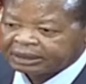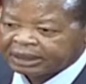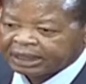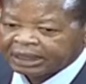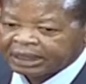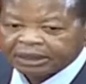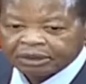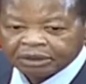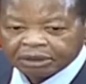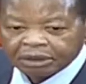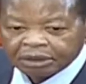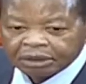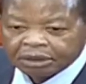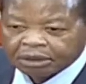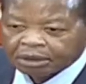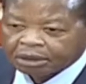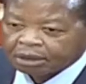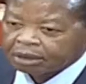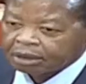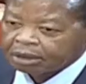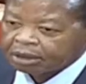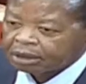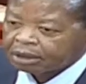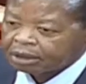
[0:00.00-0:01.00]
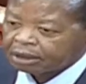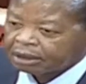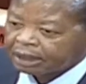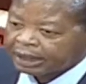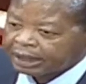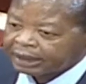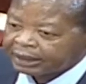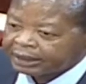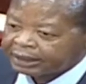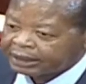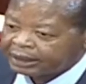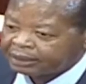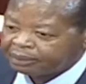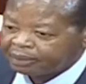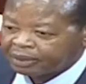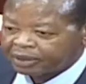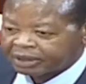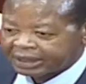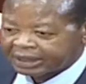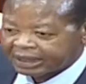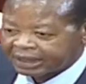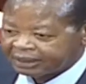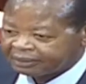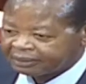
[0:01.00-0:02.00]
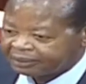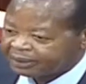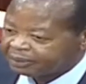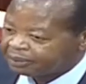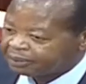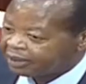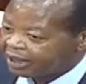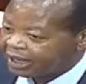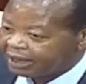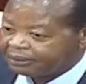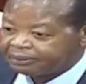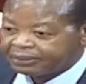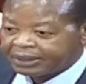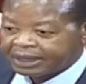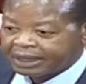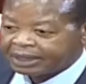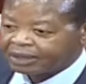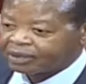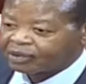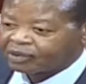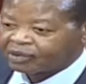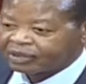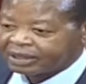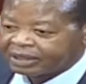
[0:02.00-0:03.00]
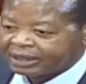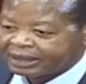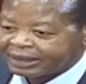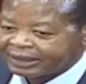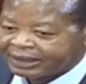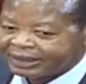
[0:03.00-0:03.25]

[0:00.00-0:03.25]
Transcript: And do you know, I keep on telling people, a billion,